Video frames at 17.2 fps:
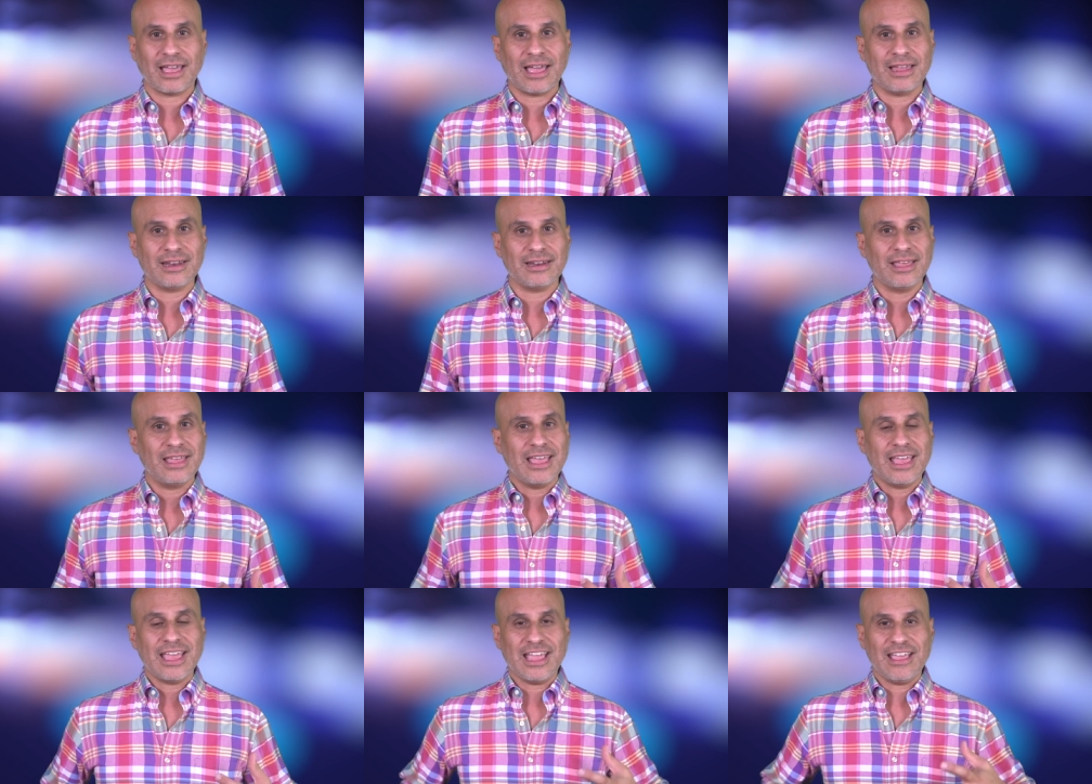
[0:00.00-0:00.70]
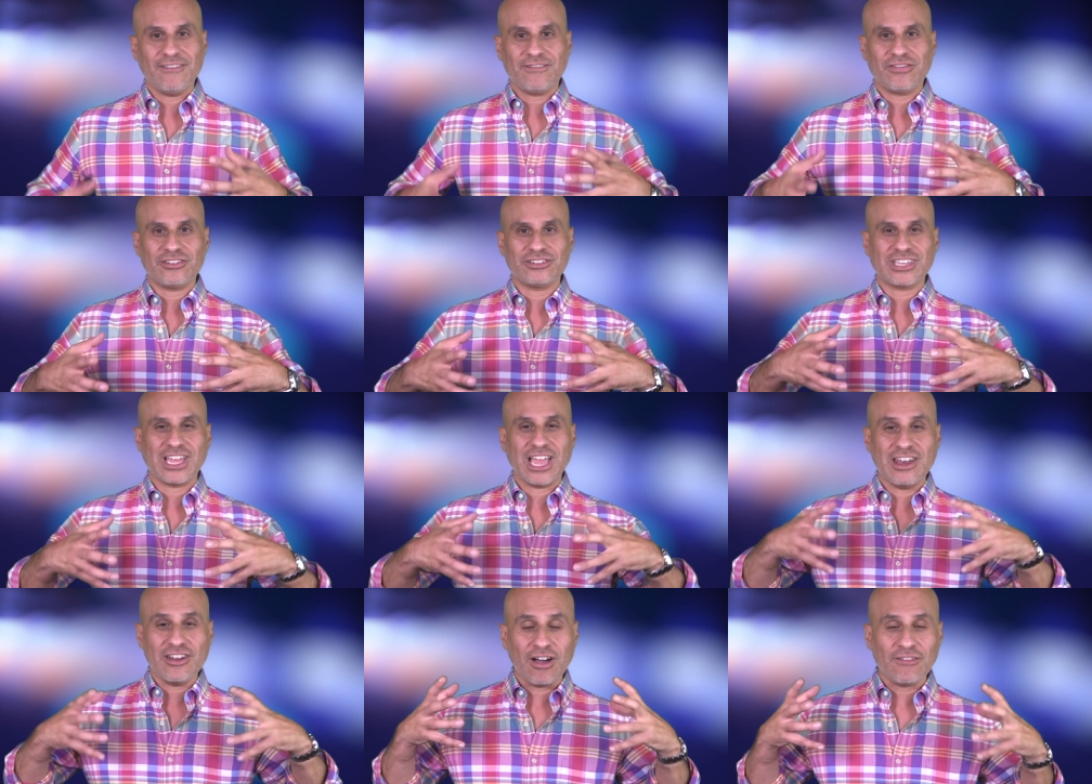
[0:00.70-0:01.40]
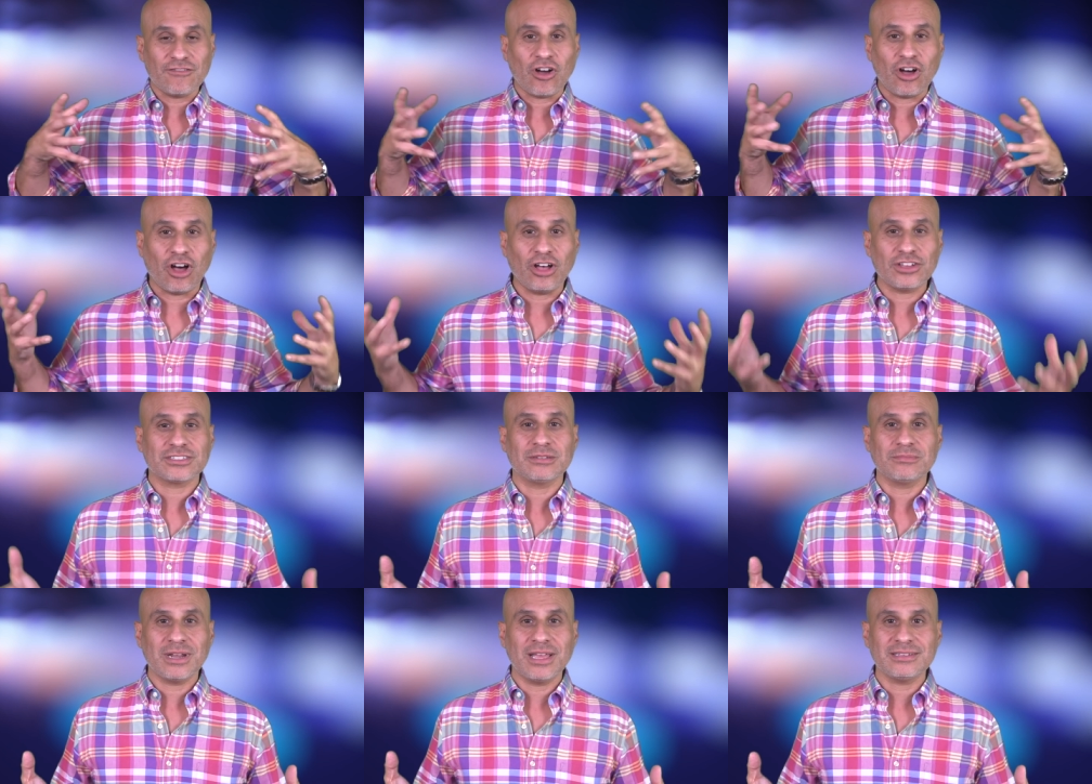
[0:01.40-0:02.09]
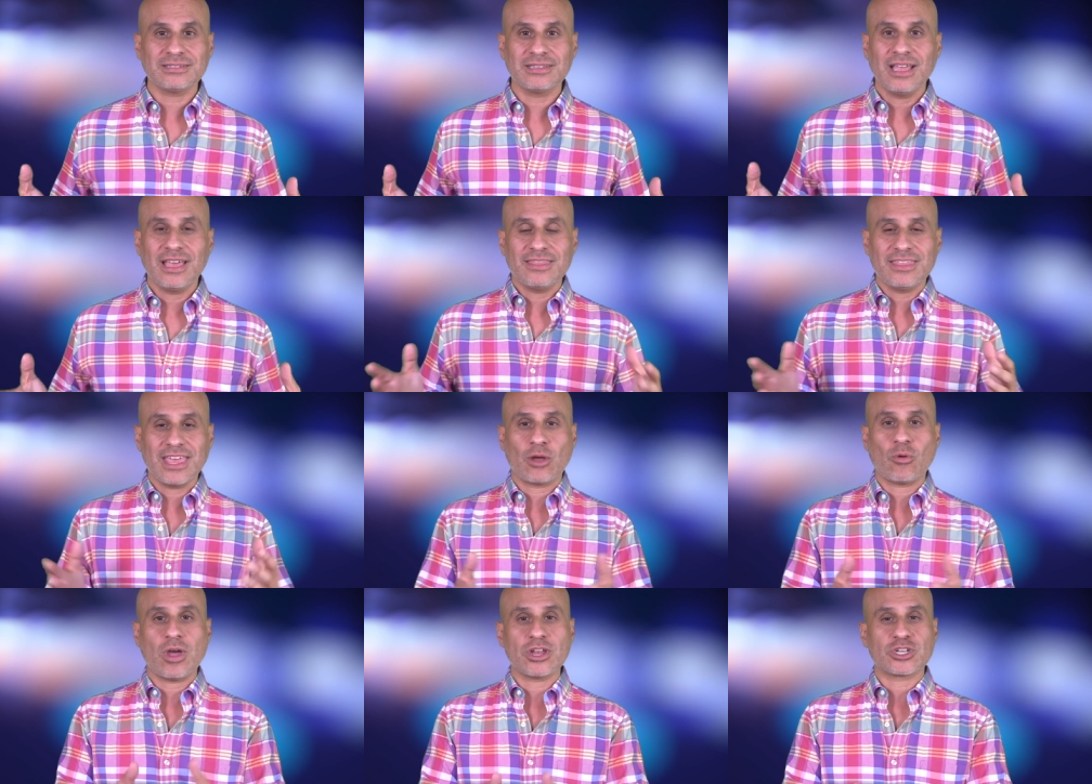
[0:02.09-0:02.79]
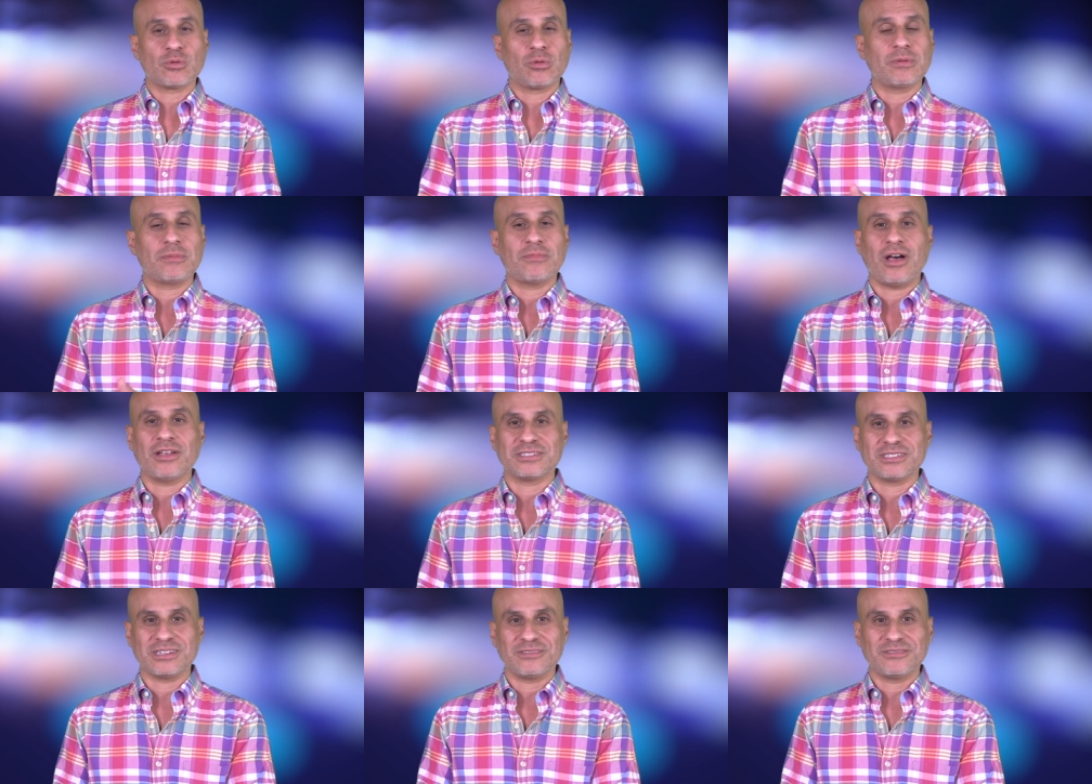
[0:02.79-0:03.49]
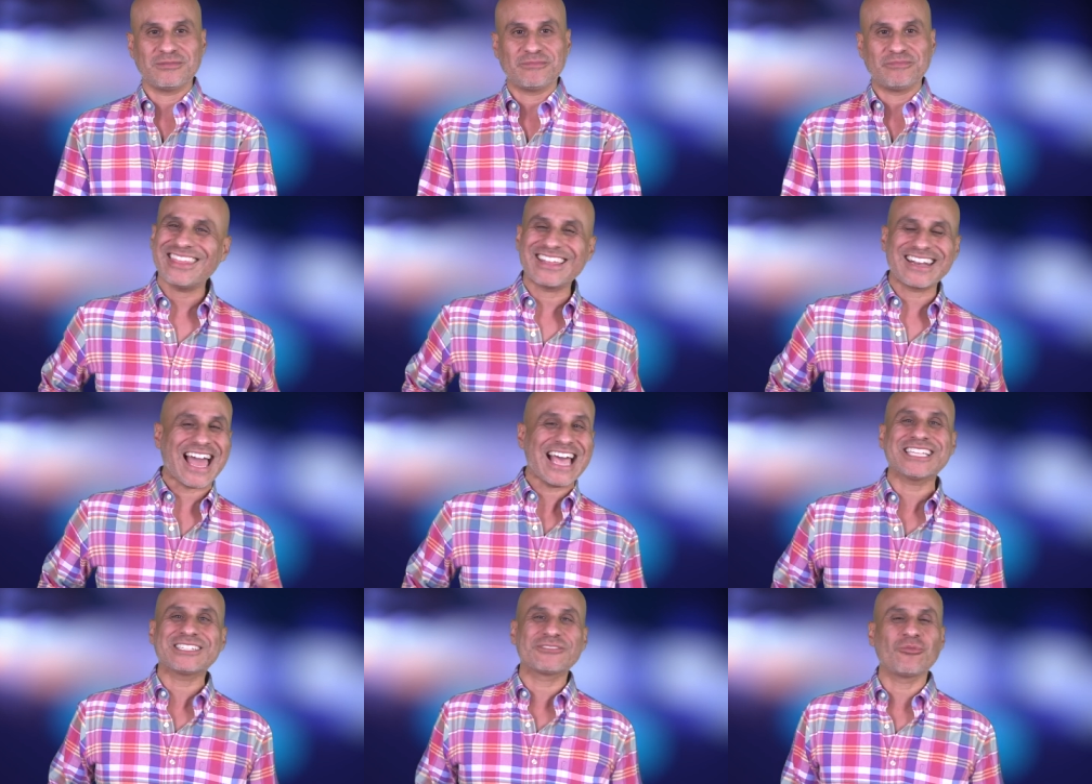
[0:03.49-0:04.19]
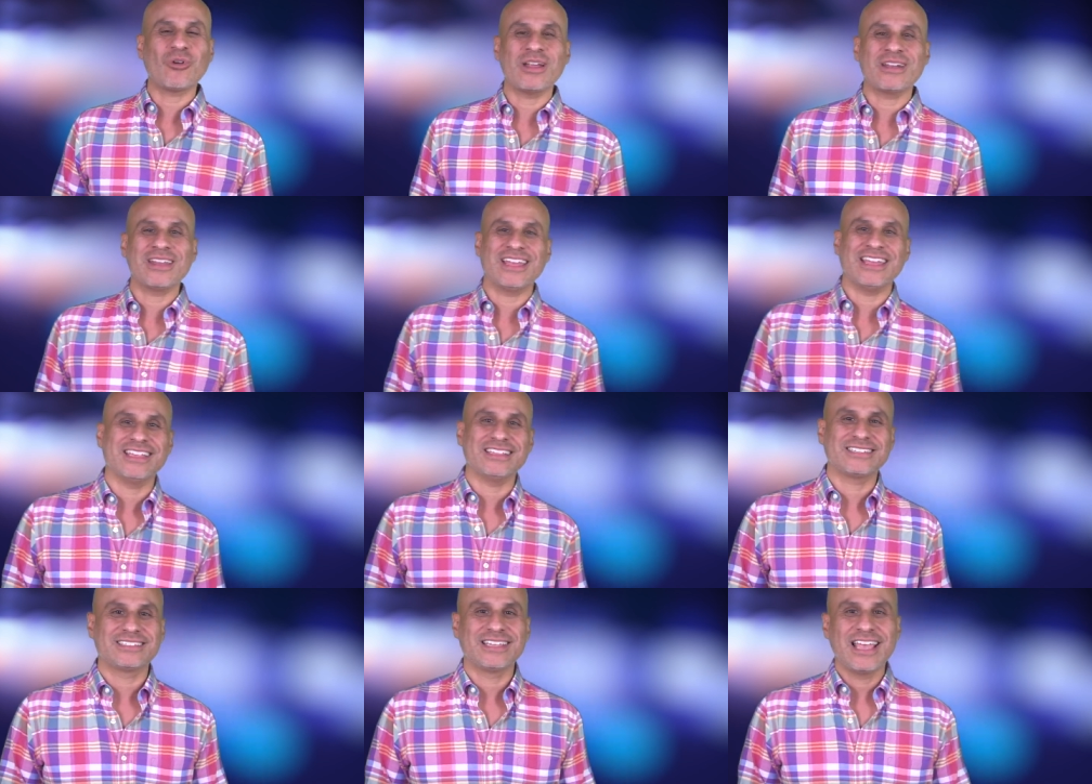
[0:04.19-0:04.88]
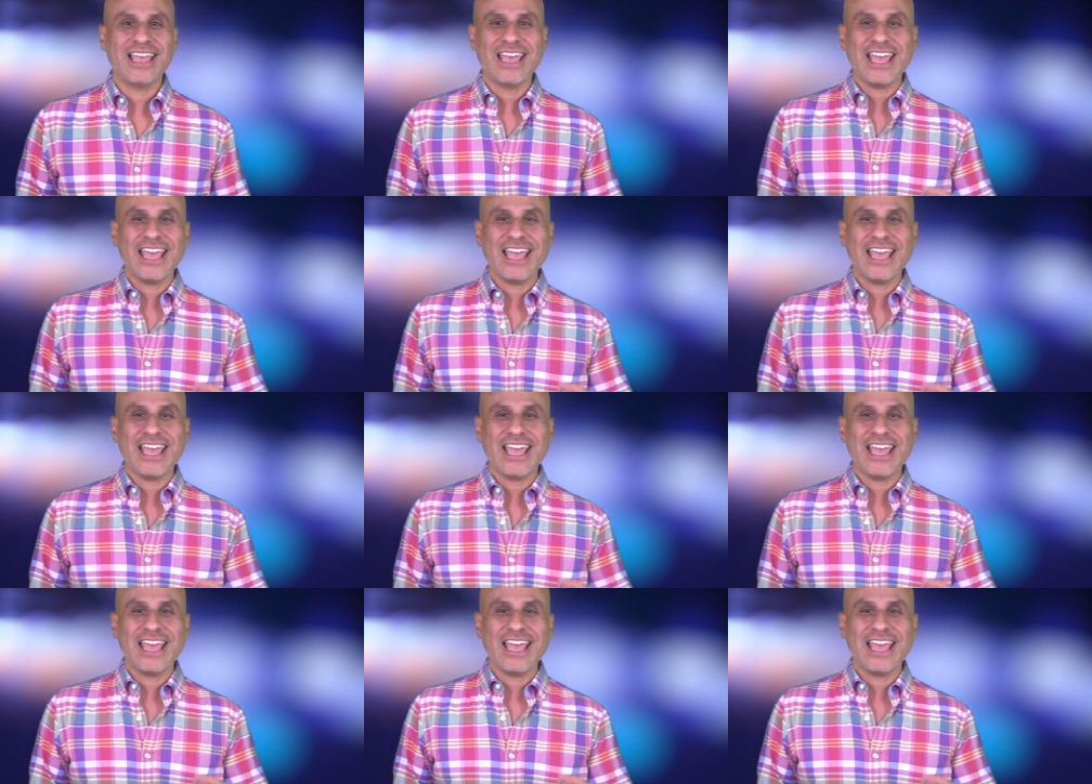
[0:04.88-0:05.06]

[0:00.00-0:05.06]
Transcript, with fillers: And if there's enough awesomeness, the equation will be positive. The last one is